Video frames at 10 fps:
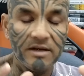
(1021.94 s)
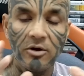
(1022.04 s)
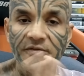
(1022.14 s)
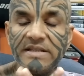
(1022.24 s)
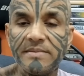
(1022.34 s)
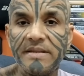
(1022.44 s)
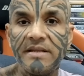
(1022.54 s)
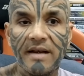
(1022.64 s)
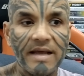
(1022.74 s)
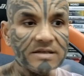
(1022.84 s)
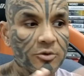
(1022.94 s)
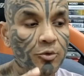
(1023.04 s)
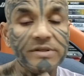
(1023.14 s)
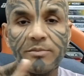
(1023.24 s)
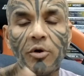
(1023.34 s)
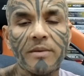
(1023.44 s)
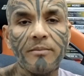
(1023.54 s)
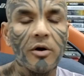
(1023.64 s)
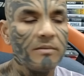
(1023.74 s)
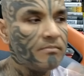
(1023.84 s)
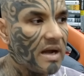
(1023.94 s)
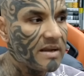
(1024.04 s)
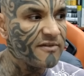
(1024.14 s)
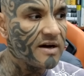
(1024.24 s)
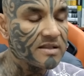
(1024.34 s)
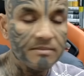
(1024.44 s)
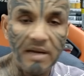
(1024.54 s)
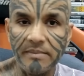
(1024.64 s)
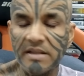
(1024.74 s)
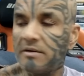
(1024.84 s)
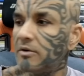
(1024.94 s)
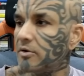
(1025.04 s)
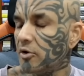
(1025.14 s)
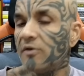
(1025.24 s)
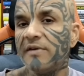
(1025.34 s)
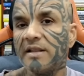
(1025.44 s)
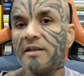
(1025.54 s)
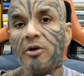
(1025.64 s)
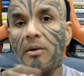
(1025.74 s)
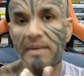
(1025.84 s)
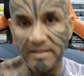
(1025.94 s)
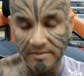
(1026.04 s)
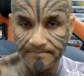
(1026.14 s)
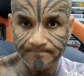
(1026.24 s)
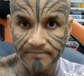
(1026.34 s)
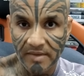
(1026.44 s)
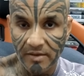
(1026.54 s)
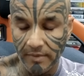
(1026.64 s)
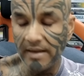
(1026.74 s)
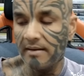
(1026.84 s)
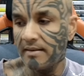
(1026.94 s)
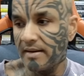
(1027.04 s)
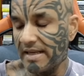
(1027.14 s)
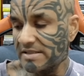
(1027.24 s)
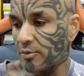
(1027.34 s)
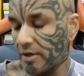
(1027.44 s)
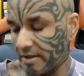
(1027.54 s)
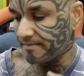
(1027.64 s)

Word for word: always be the clash, who is more important, my father, my mother, or your father, your mother? Well, guess what?